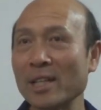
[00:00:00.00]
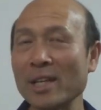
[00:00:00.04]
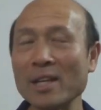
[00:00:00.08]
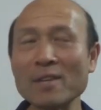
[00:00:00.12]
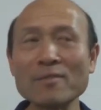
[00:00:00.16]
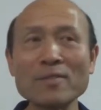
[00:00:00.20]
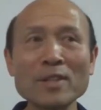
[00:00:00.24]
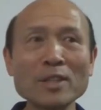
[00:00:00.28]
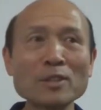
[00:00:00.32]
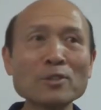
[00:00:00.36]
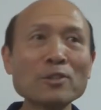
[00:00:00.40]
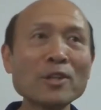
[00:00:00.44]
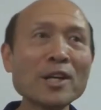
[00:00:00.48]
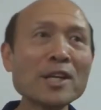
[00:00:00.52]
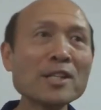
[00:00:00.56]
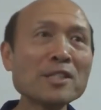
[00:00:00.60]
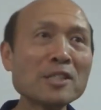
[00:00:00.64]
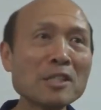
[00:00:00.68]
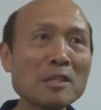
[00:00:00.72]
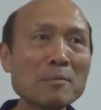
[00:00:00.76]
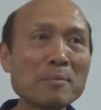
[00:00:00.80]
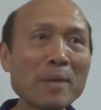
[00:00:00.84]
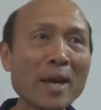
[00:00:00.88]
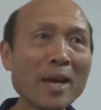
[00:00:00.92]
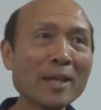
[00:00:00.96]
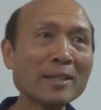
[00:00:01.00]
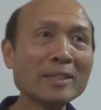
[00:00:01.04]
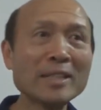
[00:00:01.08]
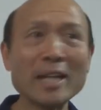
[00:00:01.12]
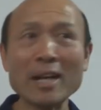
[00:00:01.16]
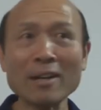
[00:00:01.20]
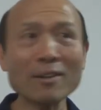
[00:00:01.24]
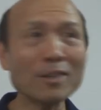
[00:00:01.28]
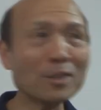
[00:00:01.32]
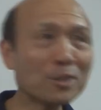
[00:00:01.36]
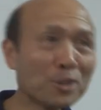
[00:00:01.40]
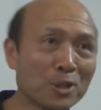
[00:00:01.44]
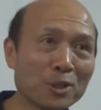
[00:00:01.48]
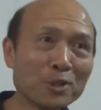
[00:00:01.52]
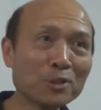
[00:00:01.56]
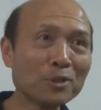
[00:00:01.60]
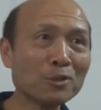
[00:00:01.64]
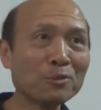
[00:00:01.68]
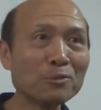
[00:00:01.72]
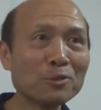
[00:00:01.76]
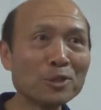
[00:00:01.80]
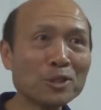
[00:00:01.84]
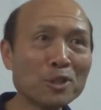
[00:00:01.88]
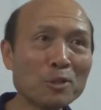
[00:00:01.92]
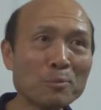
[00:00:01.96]
If a crazy man yelled at you,
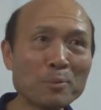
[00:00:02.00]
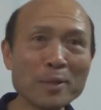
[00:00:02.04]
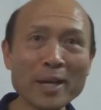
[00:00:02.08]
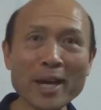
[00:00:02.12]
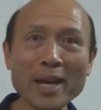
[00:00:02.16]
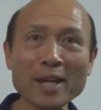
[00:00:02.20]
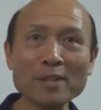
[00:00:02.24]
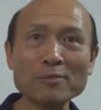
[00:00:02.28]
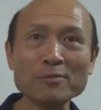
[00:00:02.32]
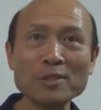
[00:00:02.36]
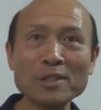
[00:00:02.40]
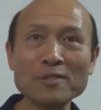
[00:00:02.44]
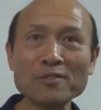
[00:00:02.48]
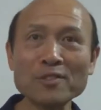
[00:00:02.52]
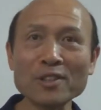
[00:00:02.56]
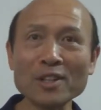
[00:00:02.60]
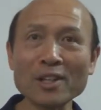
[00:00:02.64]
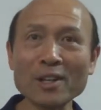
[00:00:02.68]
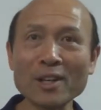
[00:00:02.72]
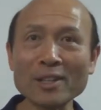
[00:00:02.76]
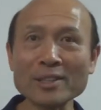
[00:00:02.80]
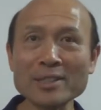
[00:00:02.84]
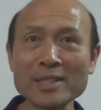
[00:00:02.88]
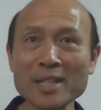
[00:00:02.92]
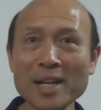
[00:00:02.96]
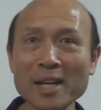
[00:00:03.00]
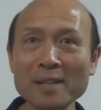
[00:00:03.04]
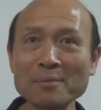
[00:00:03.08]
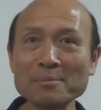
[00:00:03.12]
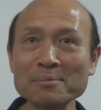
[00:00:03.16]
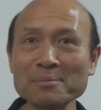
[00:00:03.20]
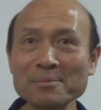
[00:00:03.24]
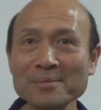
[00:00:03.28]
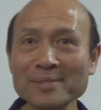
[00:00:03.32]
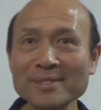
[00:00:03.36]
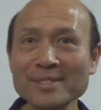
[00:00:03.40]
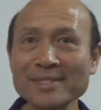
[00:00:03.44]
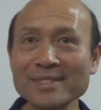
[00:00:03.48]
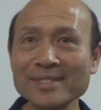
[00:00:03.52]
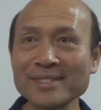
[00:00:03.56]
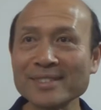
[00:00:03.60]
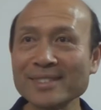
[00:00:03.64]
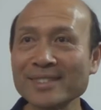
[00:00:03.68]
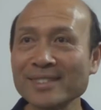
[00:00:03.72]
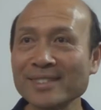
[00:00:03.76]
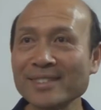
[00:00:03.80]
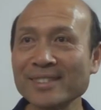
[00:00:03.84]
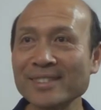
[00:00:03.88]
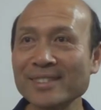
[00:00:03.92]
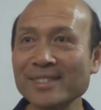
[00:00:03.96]
will you be angry for a long time?
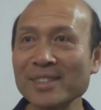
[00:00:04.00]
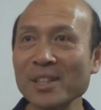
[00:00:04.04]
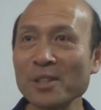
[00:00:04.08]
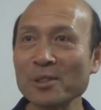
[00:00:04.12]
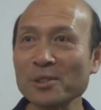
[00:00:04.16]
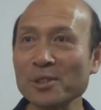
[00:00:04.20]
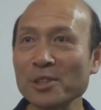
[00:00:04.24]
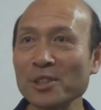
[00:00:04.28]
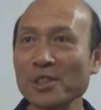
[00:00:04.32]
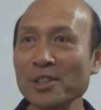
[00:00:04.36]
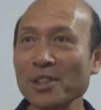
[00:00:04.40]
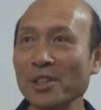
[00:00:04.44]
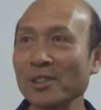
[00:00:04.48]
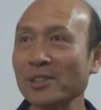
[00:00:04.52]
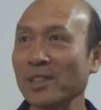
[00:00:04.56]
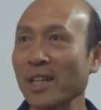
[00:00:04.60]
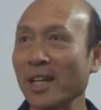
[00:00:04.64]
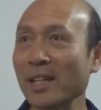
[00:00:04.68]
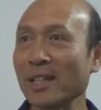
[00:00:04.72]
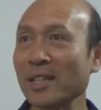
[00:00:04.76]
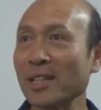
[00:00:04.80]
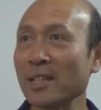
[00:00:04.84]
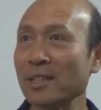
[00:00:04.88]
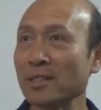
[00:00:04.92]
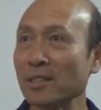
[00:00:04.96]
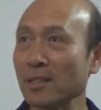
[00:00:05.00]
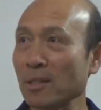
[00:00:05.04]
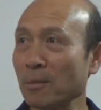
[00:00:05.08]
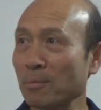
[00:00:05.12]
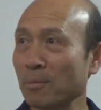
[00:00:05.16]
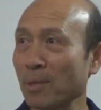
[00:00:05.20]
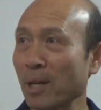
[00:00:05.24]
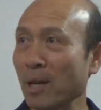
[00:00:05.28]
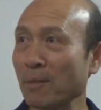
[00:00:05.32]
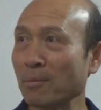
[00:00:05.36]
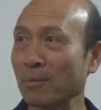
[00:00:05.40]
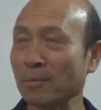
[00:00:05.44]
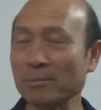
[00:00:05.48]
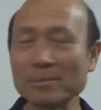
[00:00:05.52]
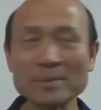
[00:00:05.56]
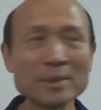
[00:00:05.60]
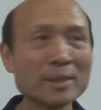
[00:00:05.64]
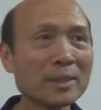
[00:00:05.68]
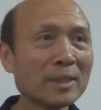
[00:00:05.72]
No, you know that he has some problem.